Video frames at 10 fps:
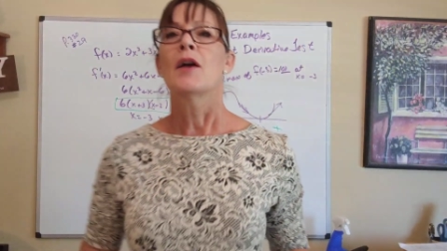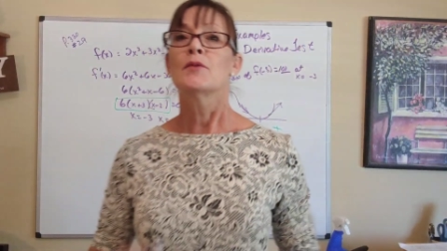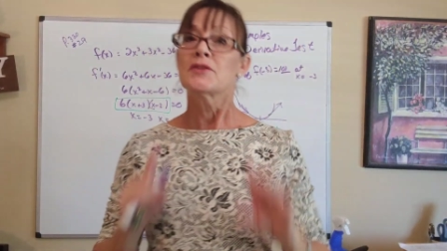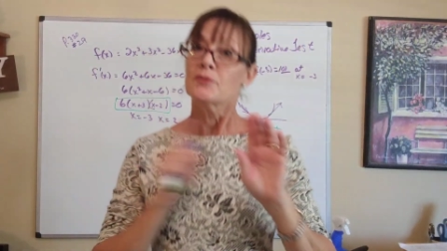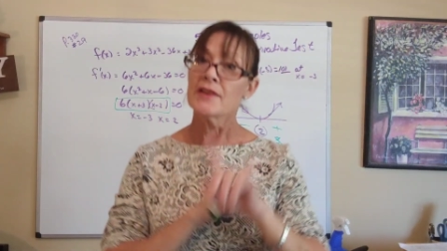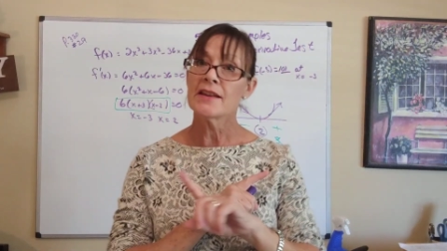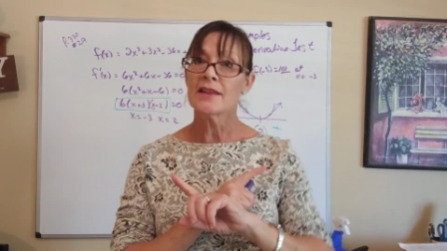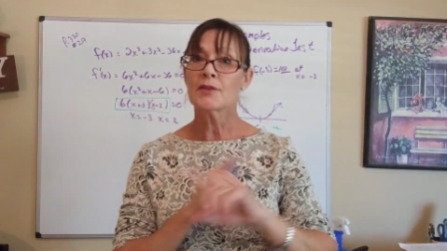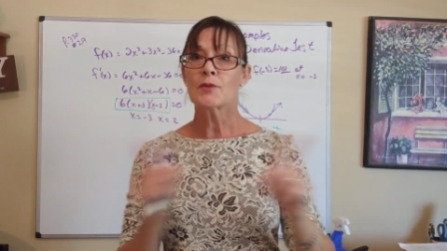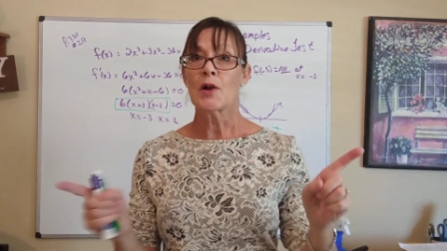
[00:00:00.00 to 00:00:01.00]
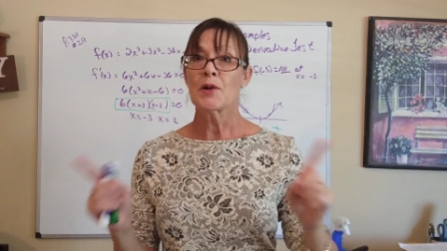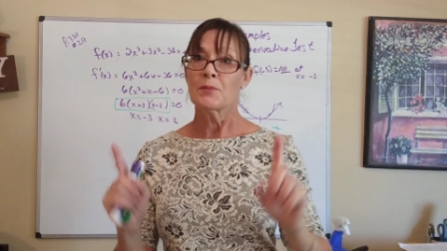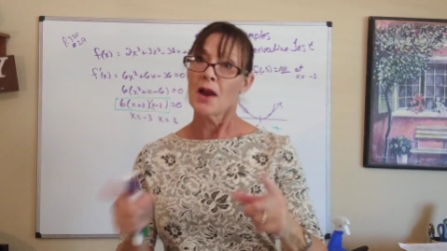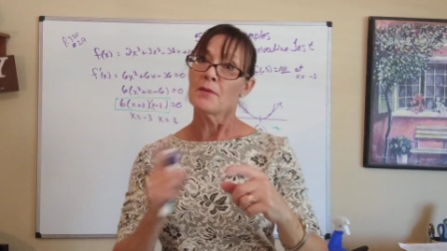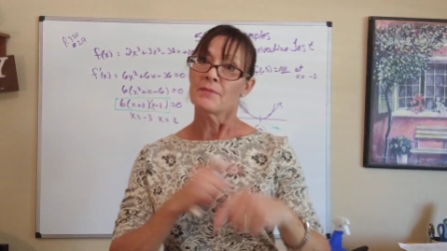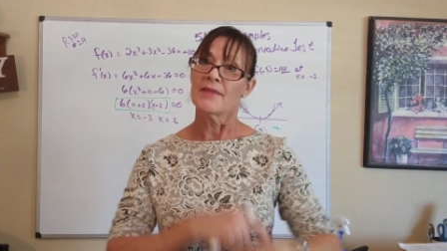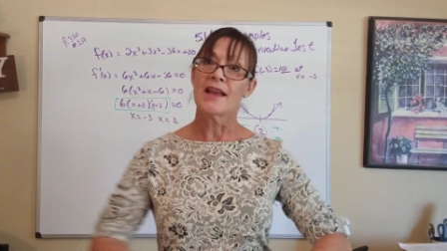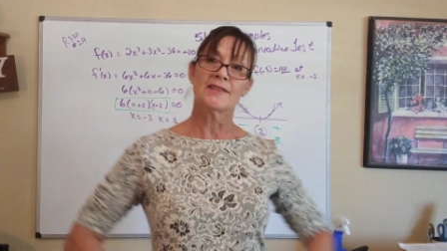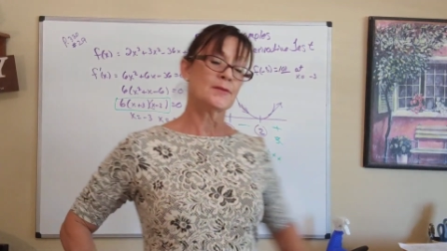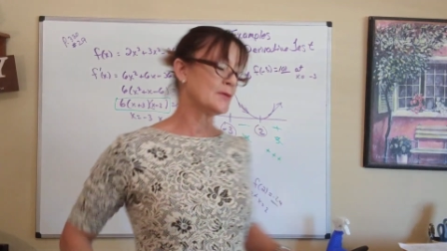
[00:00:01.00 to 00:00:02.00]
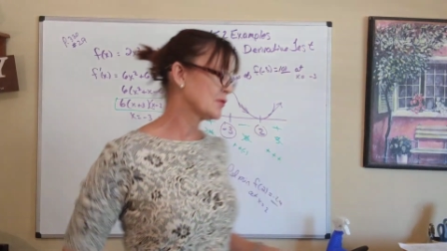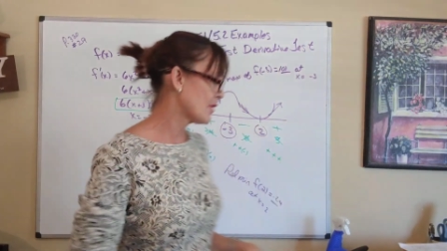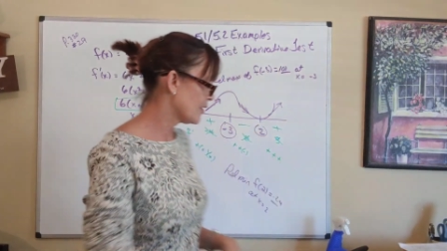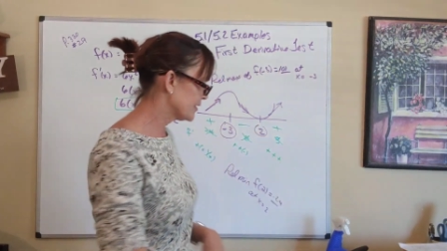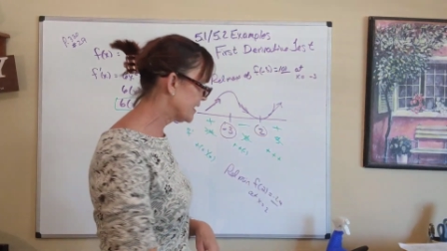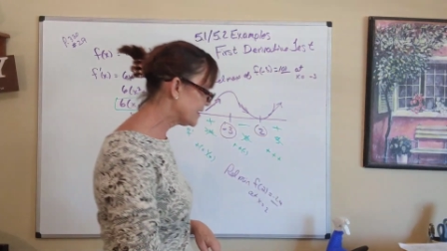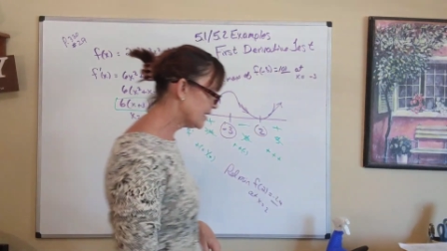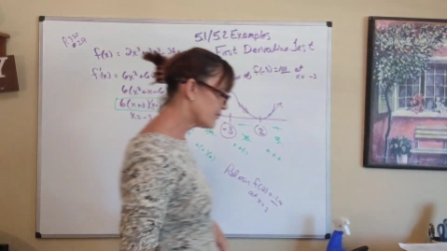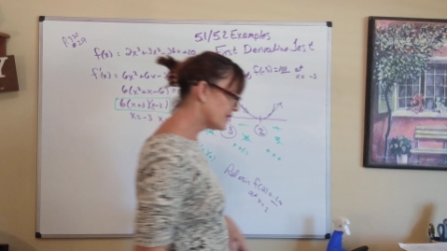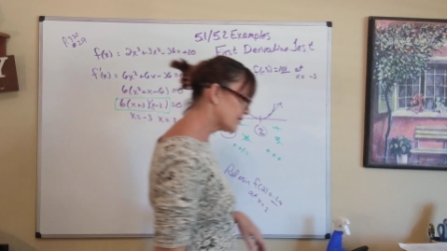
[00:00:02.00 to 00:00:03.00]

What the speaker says: I was reading the wrong problem. That's what's wrong. 63